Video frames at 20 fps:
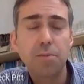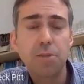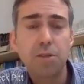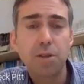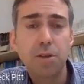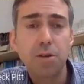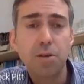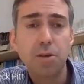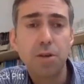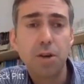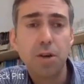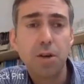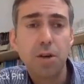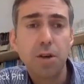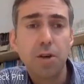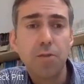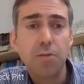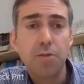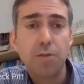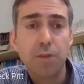So
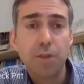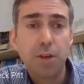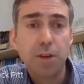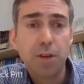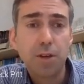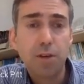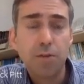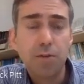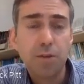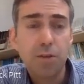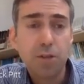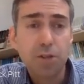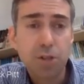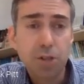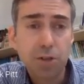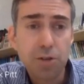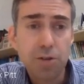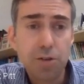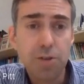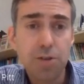for the
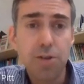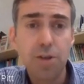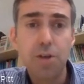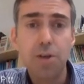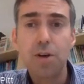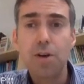student,